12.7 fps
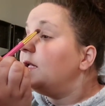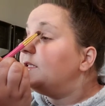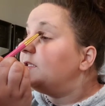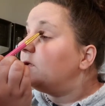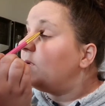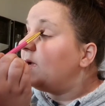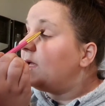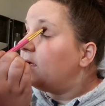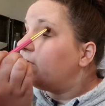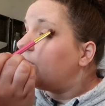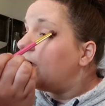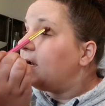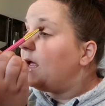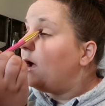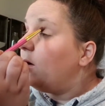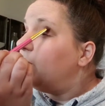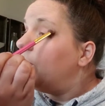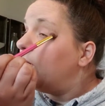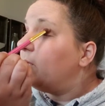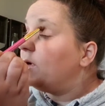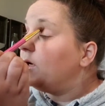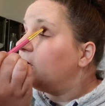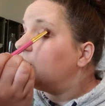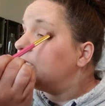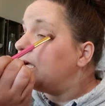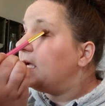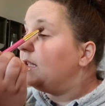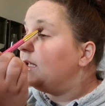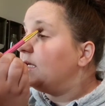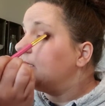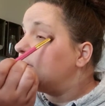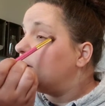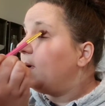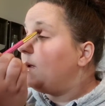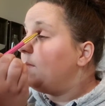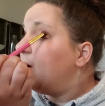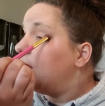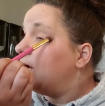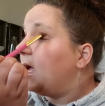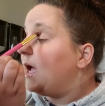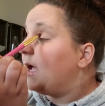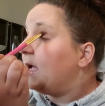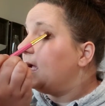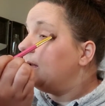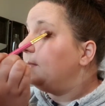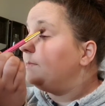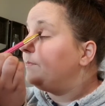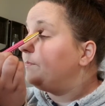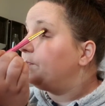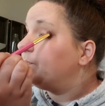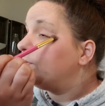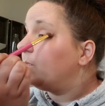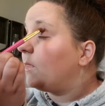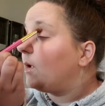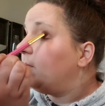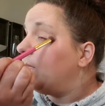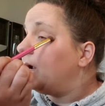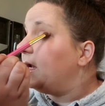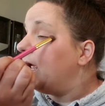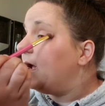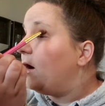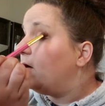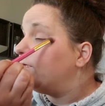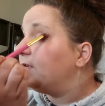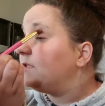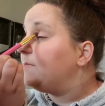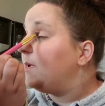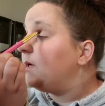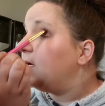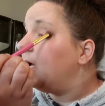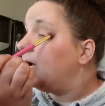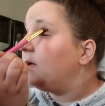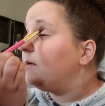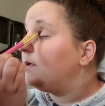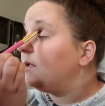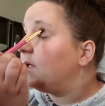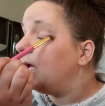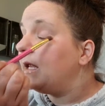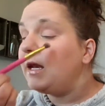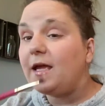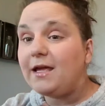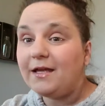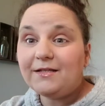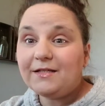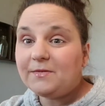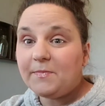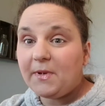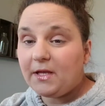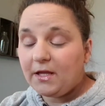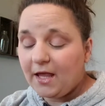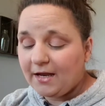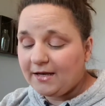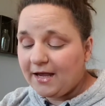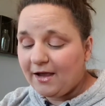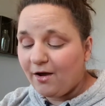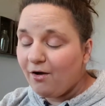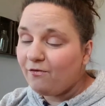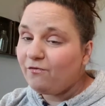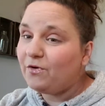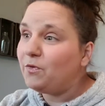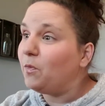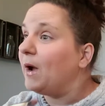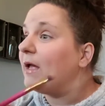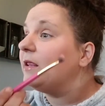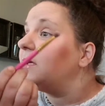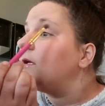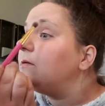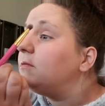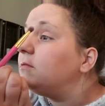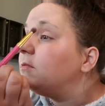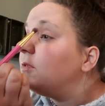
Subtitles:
it's the weekend right now, but when you're seeing this, it'll be Monday, and my day off is Monday. And I get to spend that day off with Waylon.